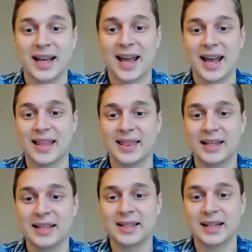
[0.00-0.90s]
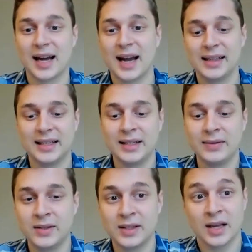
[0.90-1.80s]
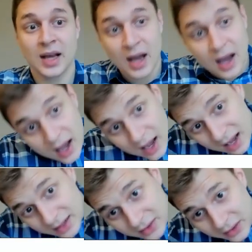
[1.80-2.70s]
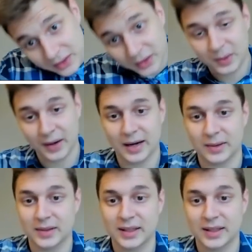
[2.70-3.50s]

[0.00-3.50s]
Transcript: and this guy lives under the ground,